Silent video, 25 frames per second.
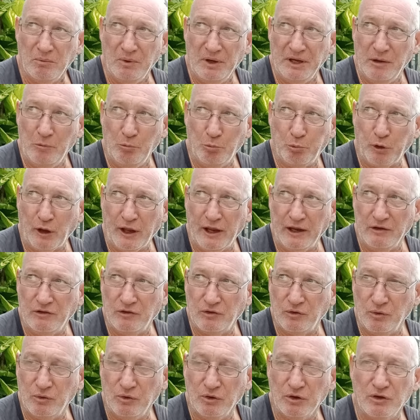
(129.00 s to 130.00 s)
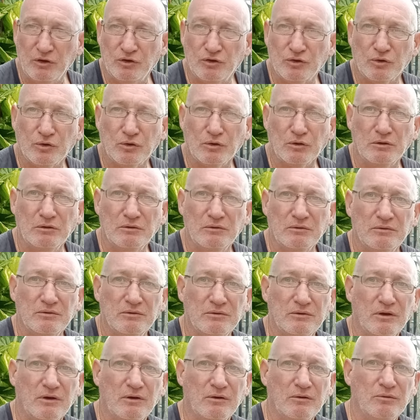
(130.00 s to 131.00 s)
We didn't play too good at all,
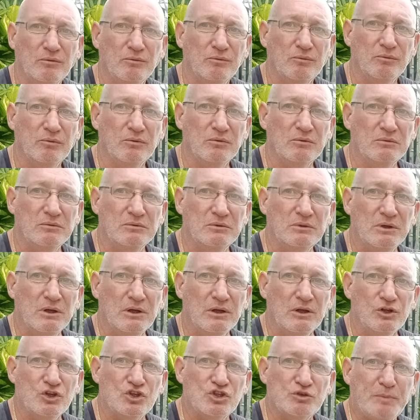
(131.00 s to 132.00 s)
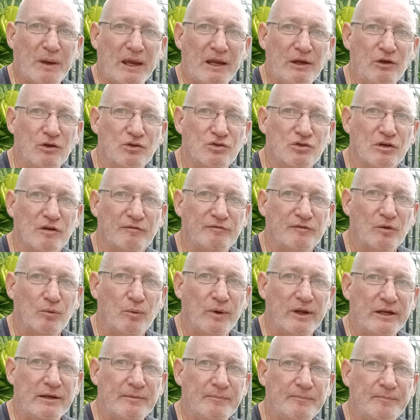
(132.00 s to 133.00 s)
so Spain deserved to
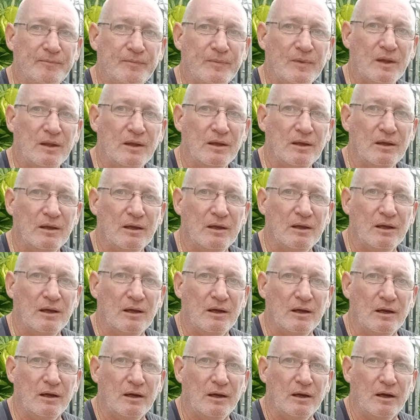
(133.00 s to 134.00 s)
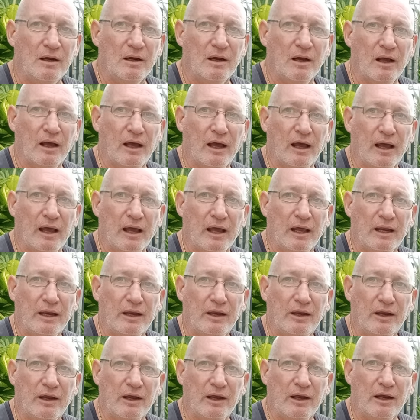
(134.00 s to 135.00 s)
win.
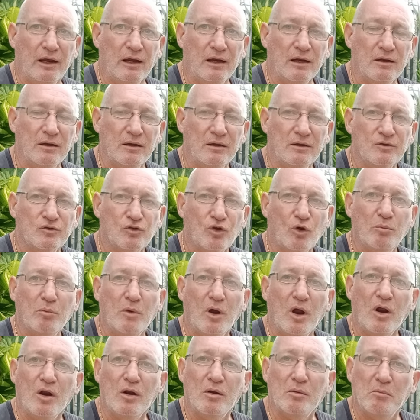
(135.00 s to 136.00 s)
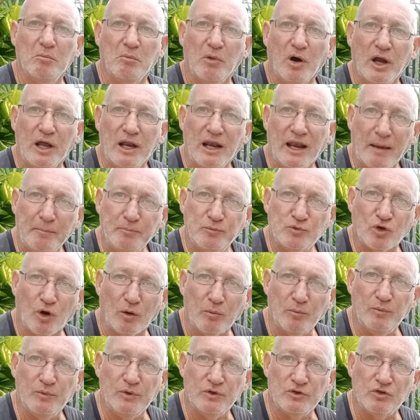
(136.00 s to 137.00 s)
And so my
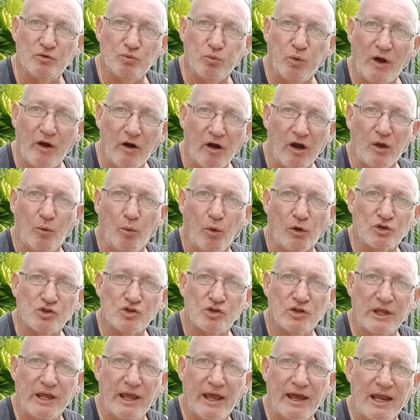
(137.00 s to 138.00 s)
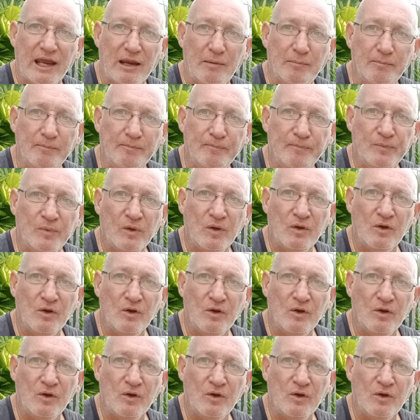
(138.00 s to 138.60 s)
laptop, this is where I watched the game,